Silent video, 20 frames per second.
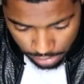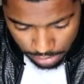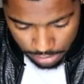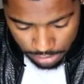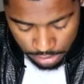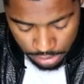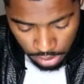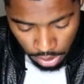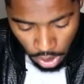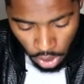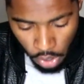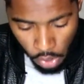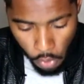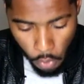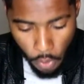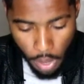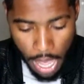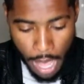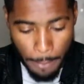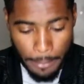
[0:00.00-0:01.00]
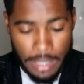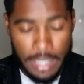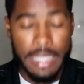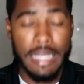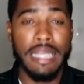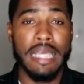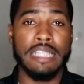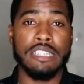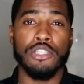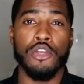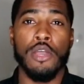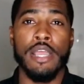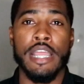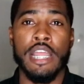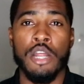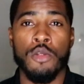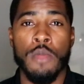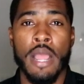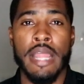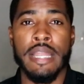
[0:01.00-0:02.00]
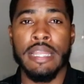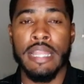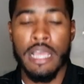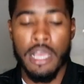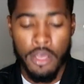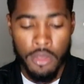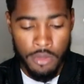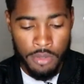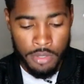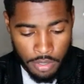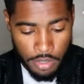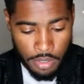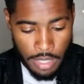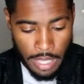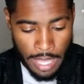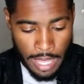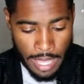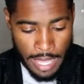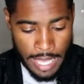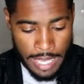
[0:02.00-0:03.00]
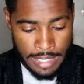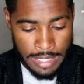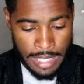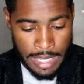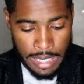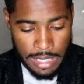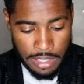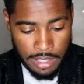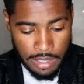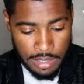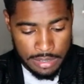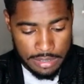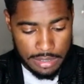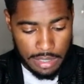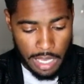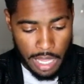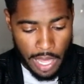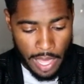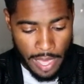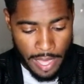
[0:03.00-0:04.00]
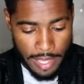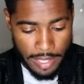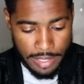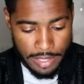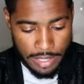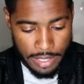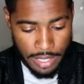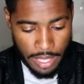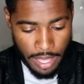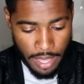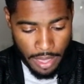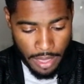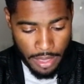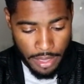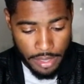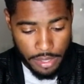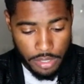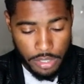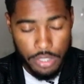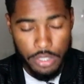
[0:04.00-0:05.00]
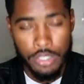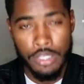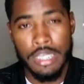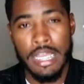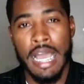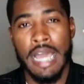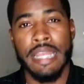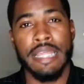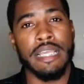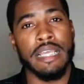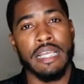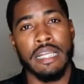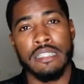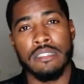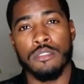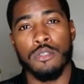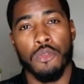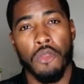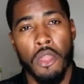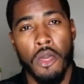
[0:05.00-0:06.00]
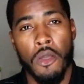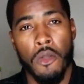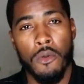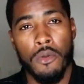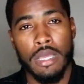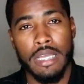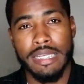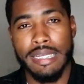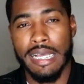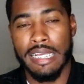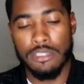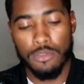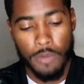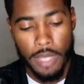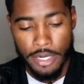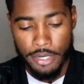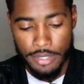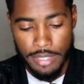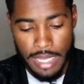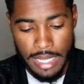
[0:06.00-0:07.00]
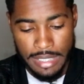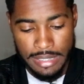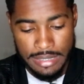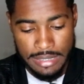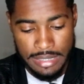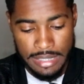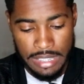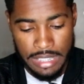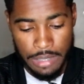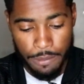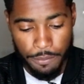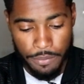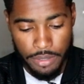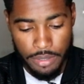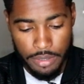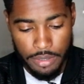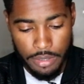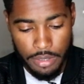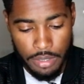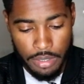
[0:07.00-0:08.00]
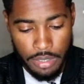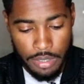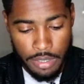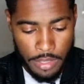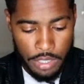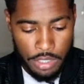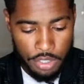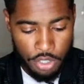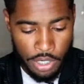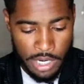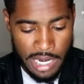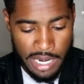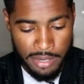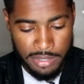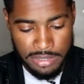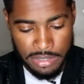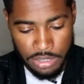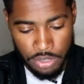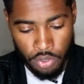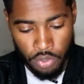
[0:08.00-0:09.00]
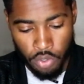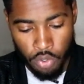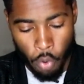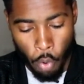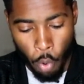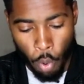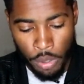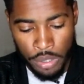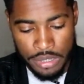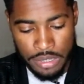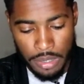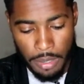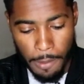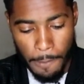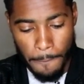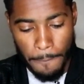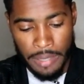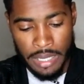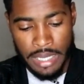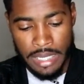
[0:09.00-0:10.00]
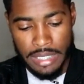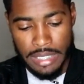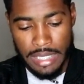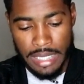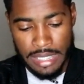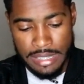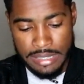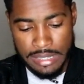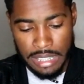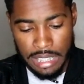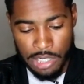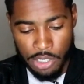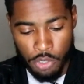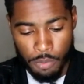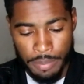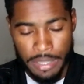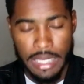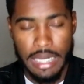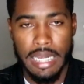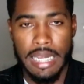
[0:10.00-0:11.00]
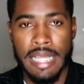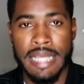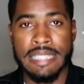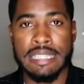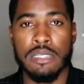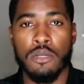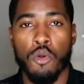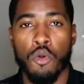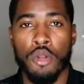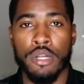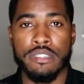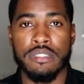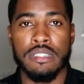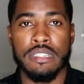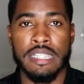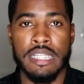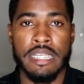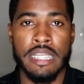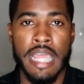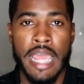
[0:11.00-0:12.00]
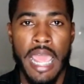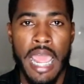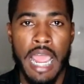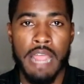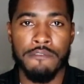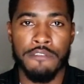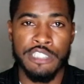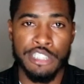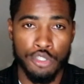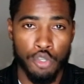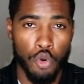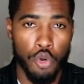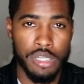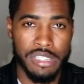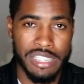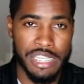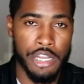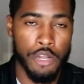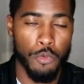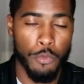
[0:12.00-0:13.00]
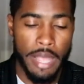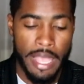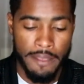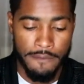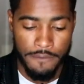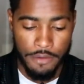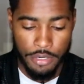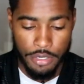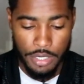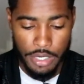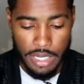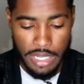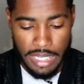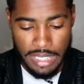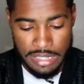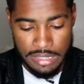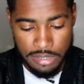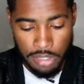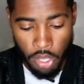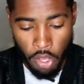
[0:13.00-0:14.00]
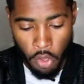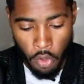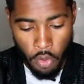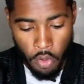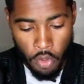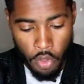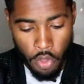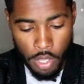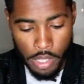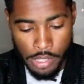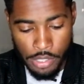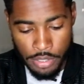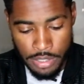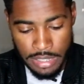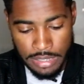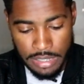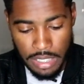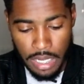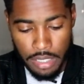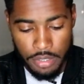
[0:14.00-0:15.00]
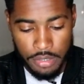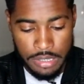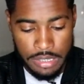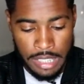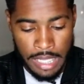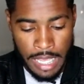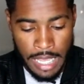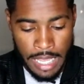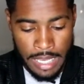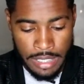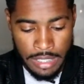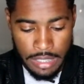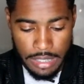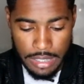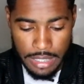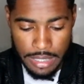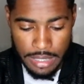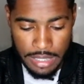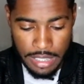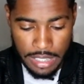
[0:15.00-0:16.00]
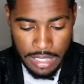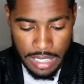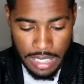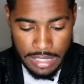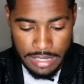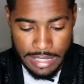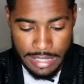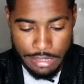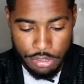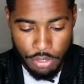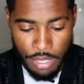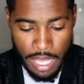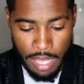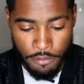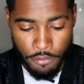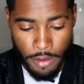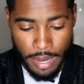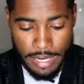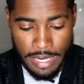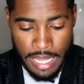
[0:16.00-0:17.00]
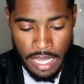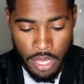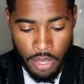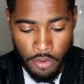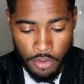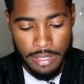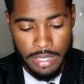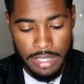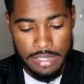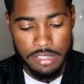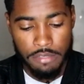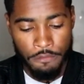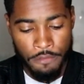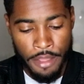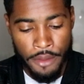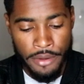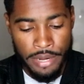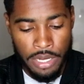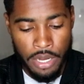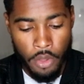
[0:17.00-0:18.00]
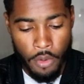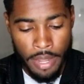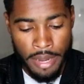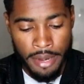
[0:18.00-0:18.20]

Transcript: So I'm looking at your hair right now and it looks like you got it cut too low and that's why they're not as deep. Your hair is still coarse, but it's a little bit less coarse than the average coarse hair waver. And so you need to understand the cut that you have right now, it's a very low